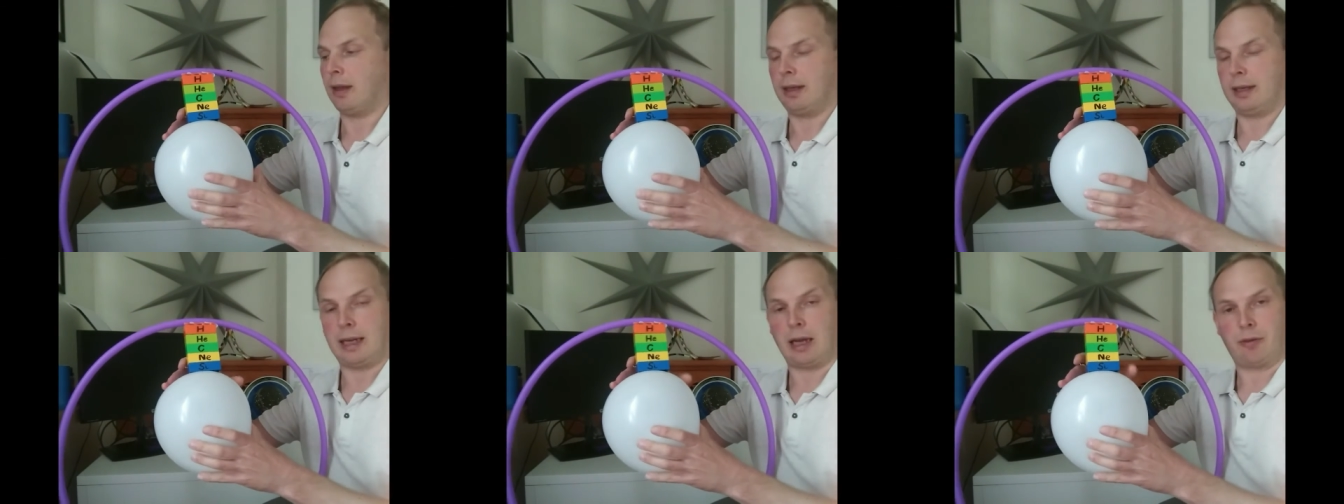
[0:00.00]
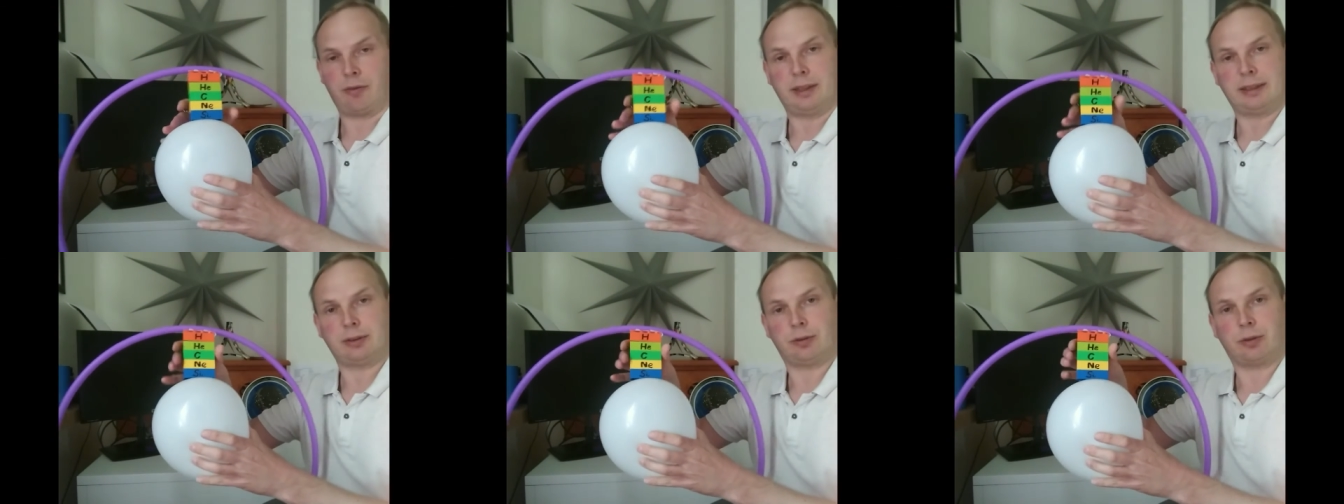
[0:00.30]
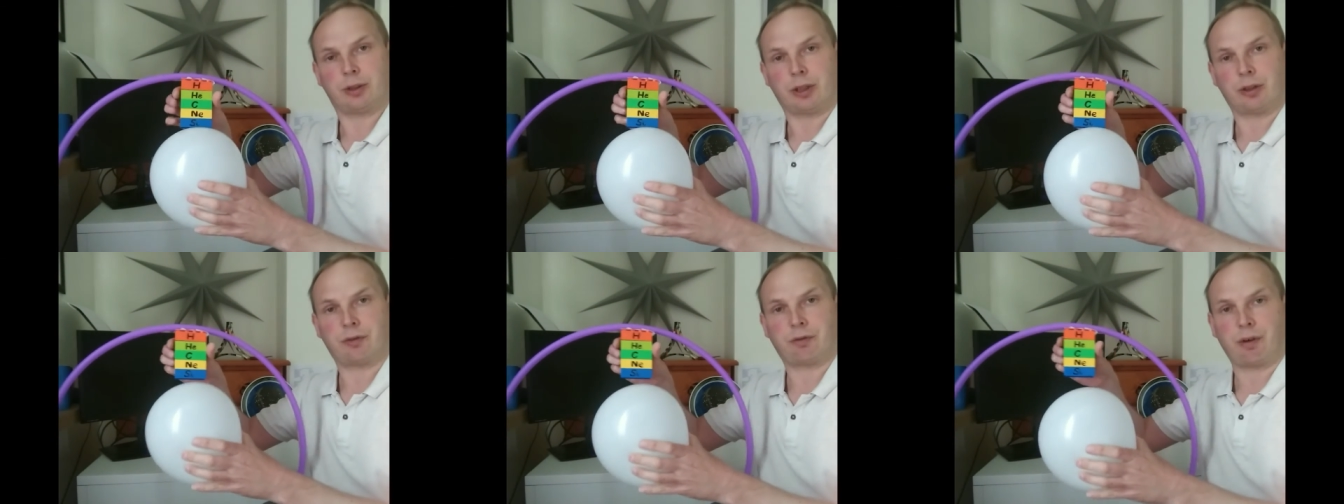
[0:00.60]
Now, this
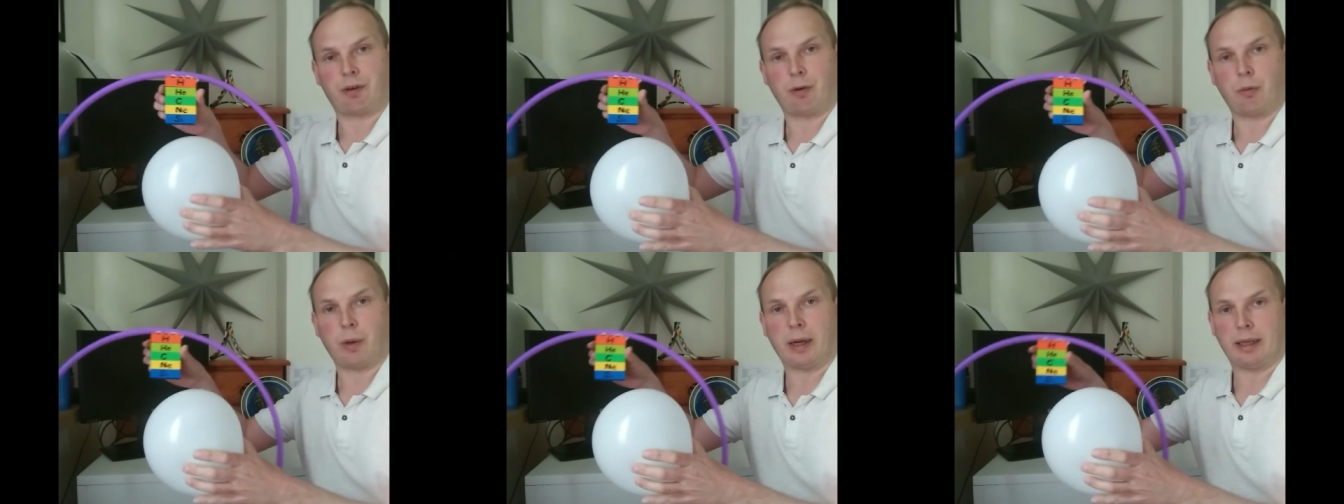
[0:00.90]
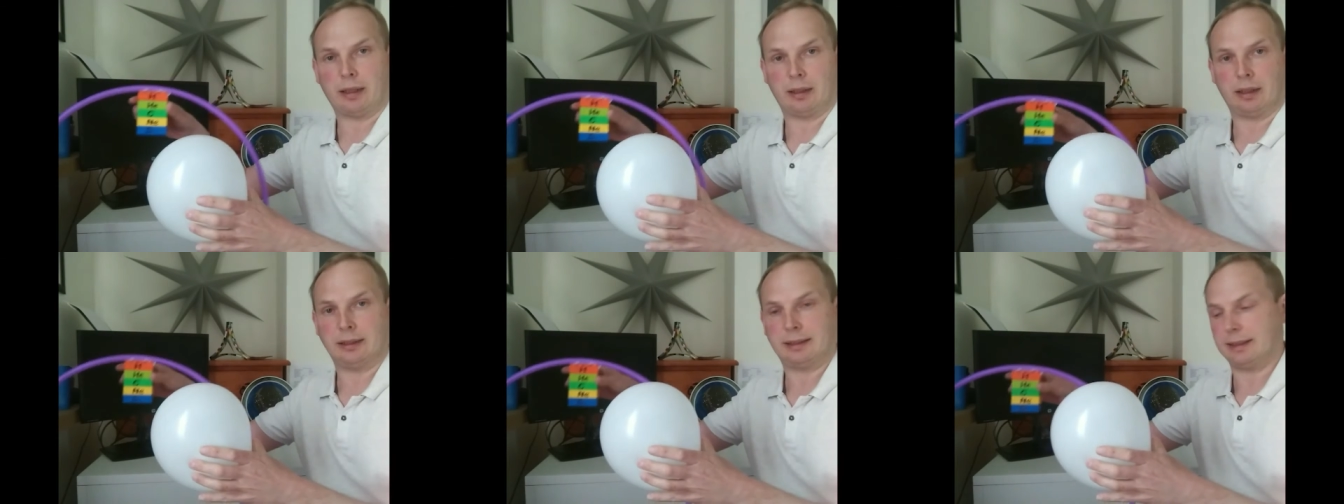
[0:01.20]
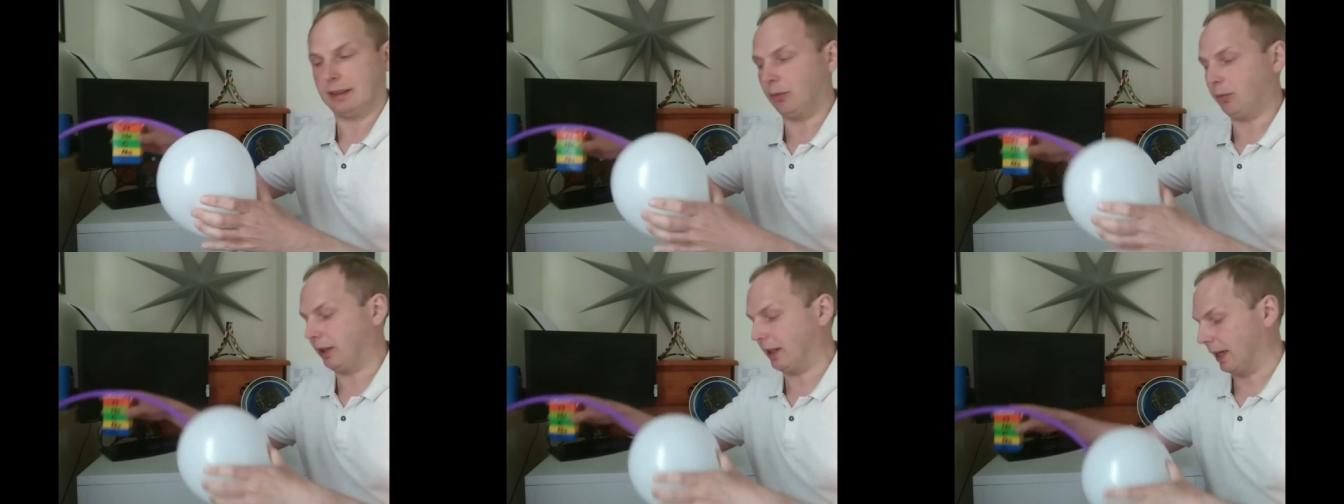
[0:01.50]
all goes very well
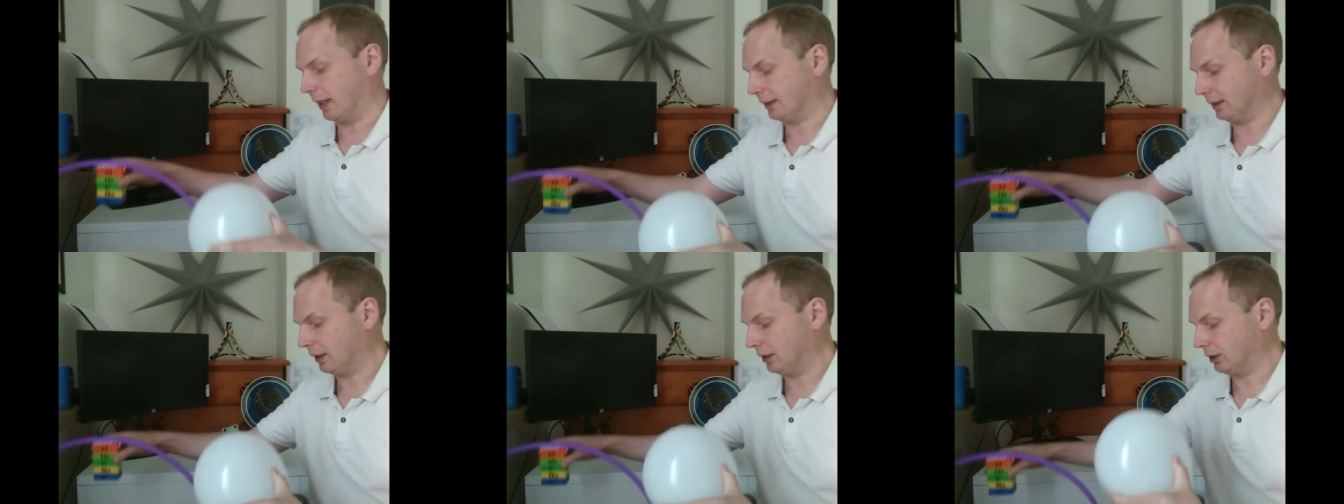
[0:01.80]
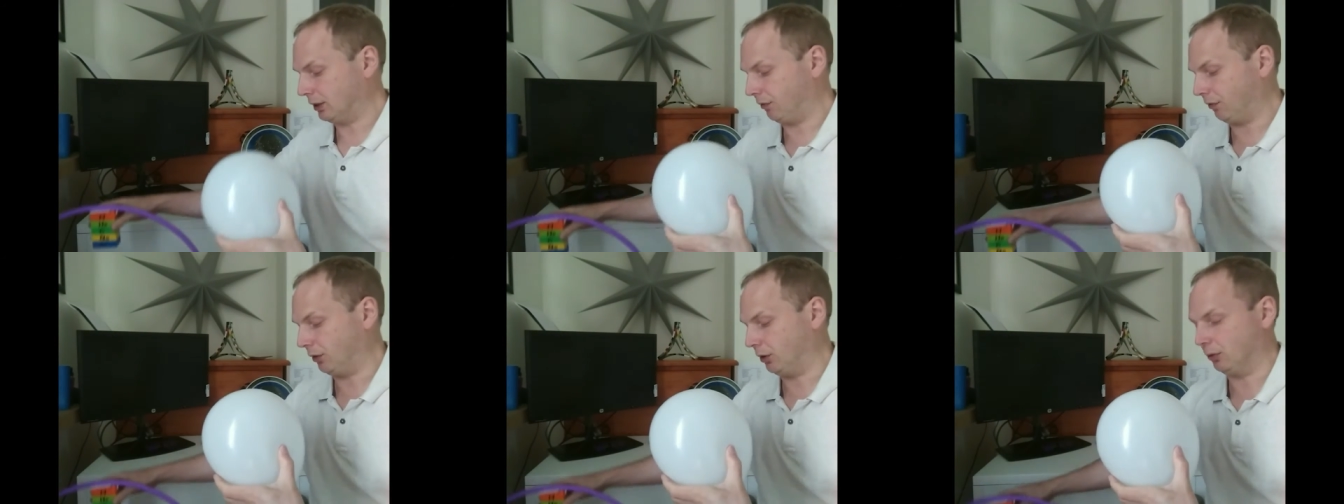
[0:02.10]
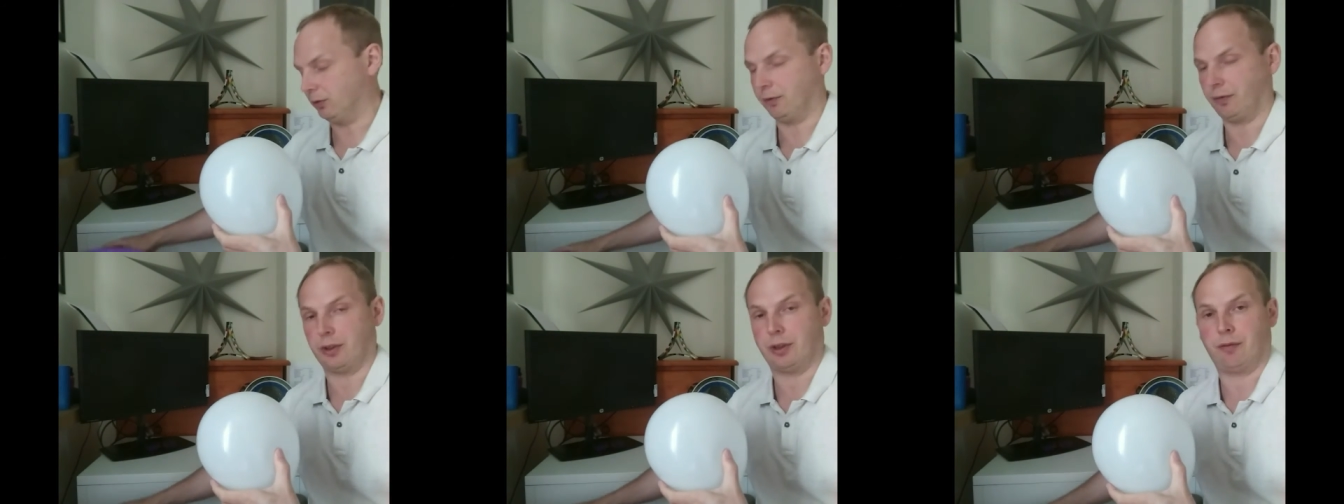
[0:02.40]
until we get
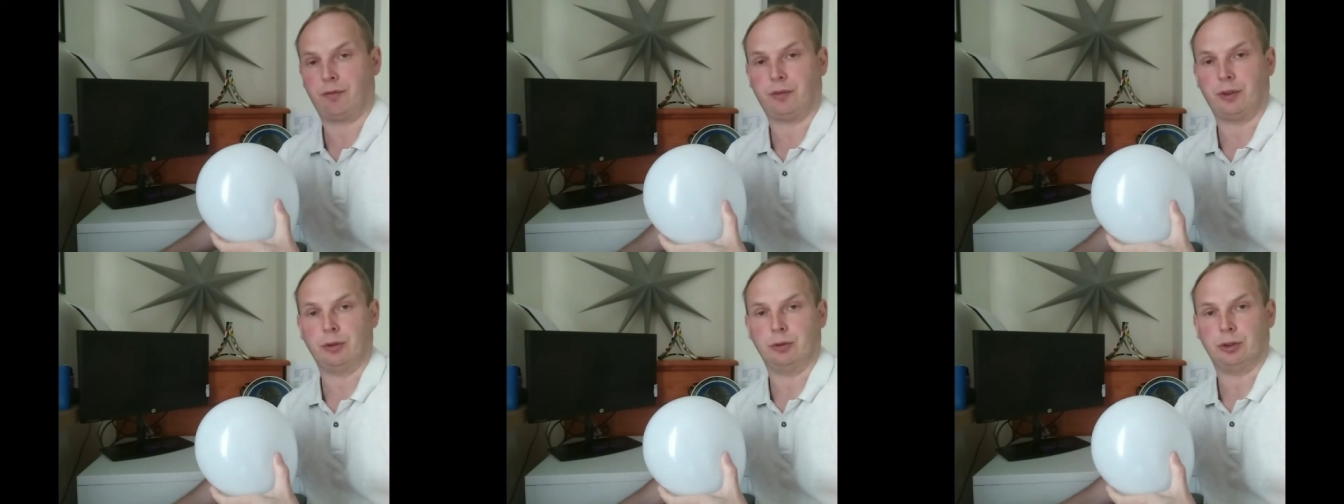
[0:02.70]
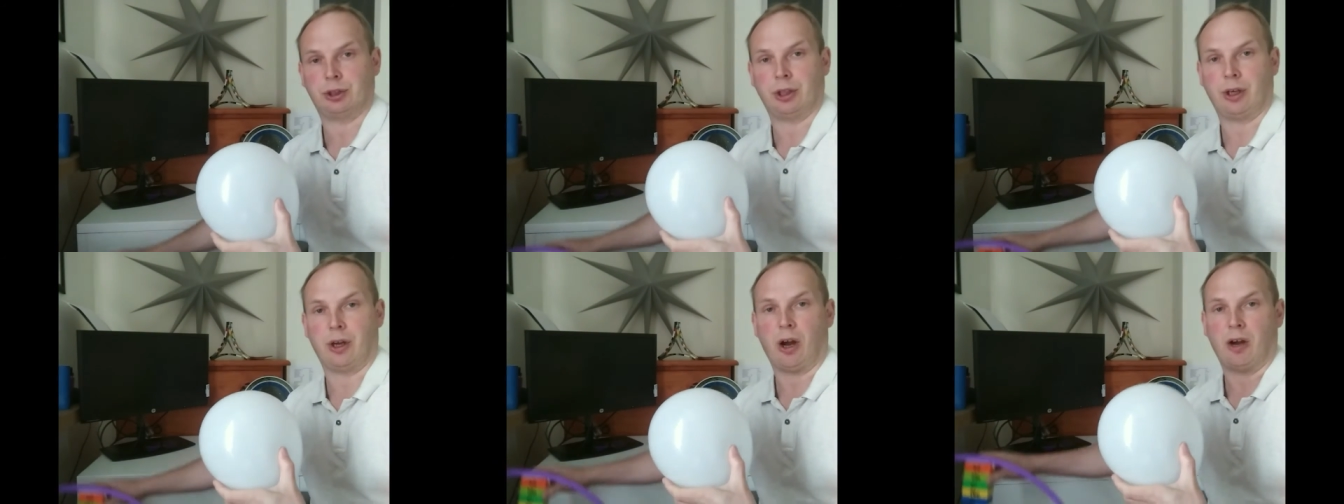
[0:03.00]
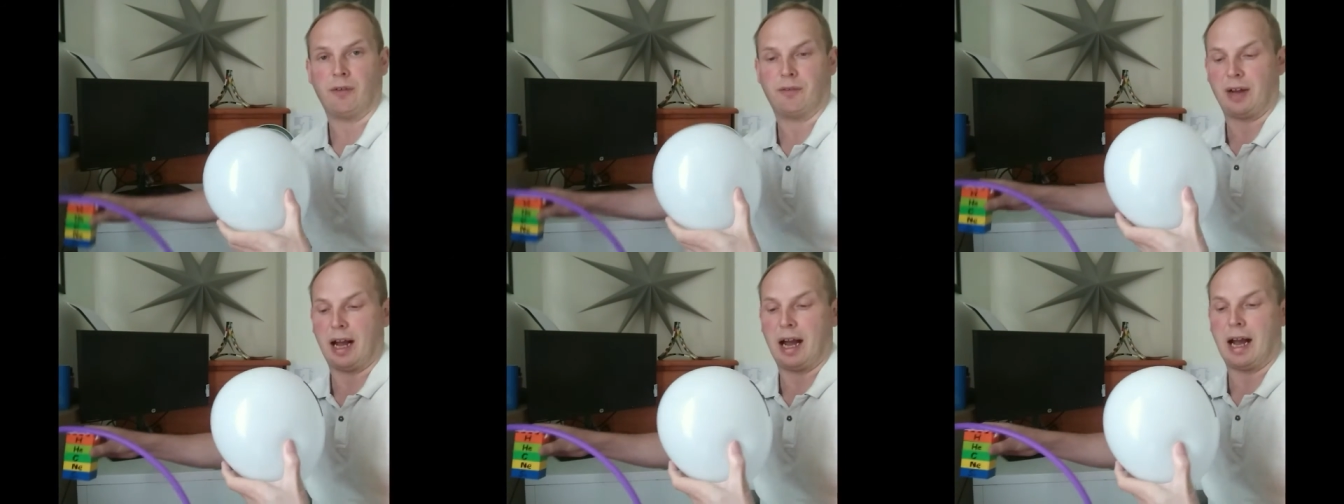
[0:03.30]
to the fusion
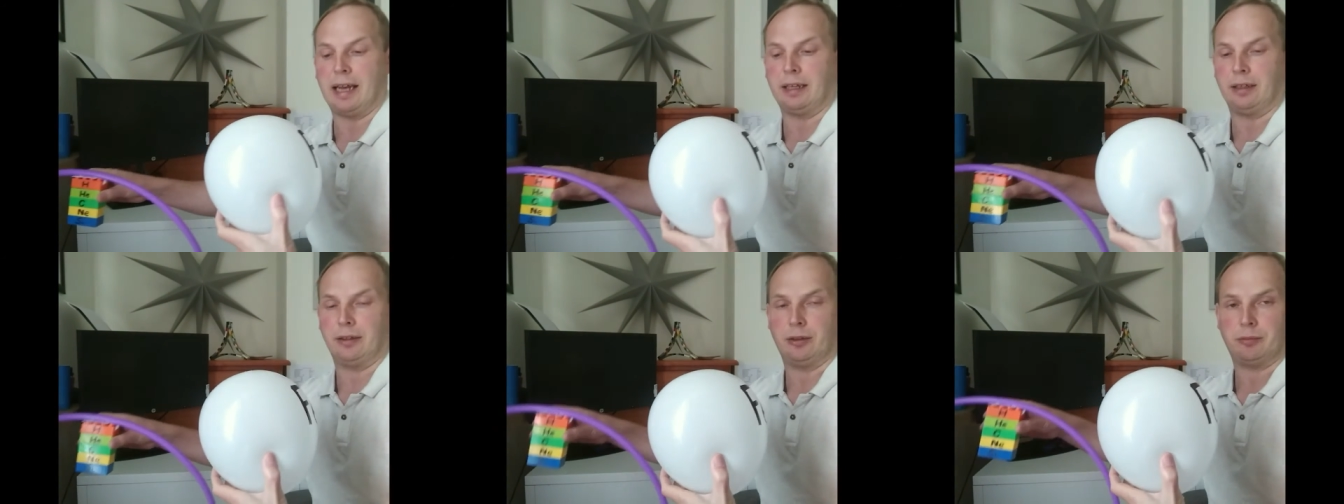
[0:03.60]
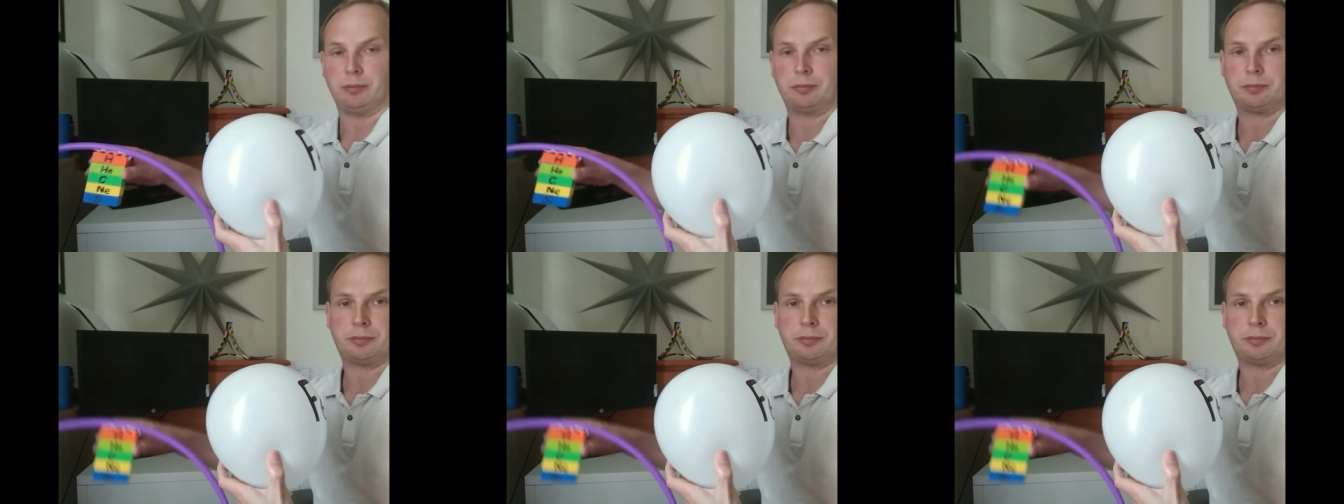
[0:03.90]
of iron.